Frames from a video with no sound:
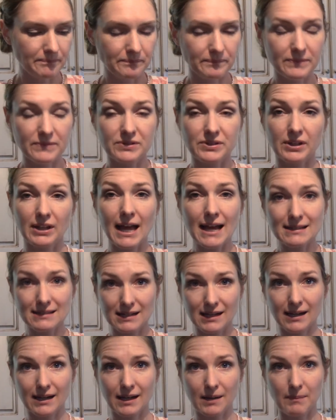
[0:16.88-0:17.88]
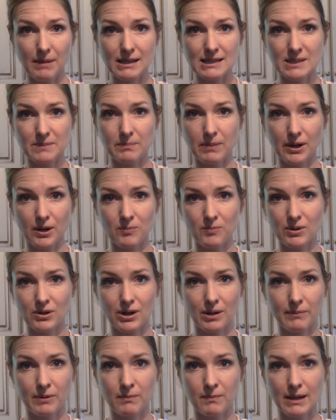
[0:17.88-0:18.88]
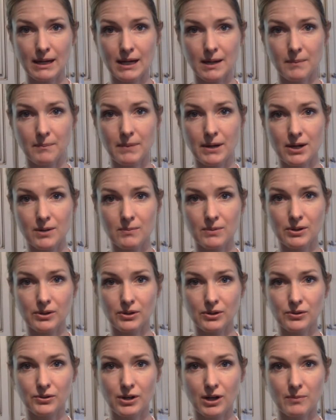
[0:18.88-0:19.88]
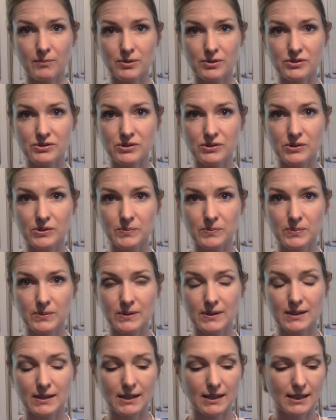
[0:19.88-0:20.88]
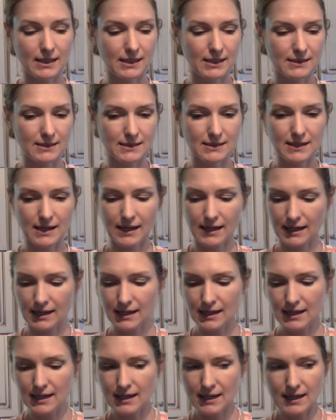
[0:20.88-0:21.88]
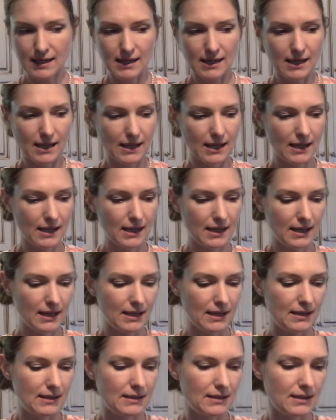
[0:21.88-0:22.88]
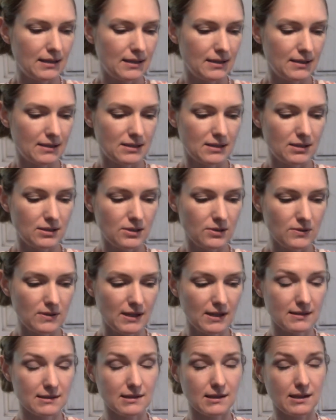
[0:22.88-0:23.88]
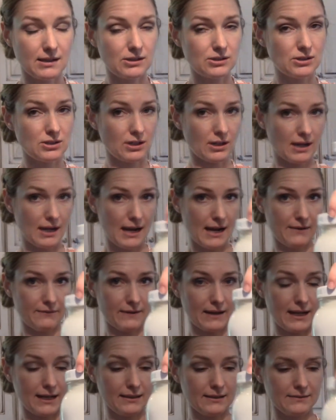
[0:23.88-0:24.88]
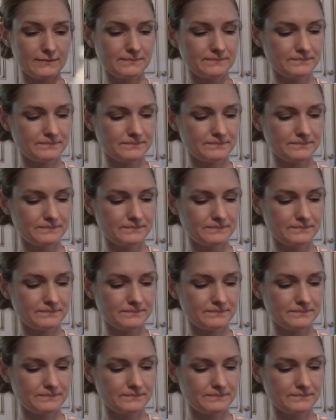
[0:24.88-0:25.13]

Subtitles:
So last night I made some buttermilk. I'm going to make a buttermilk cucumber soup today, and to do this I just took a half-gallon